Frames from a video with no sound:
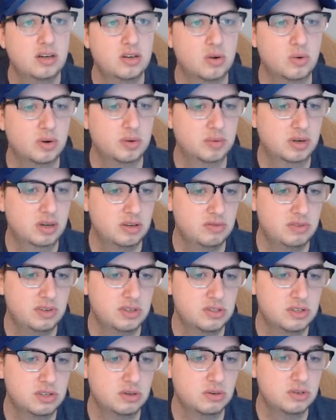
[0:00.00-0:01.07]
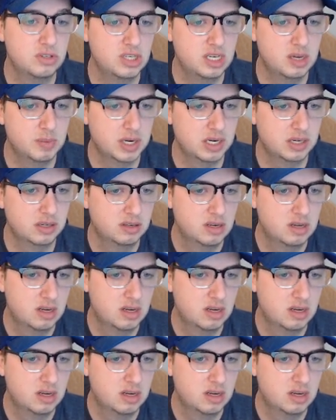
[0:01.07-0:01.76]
Don't want to confuse the two. GMing.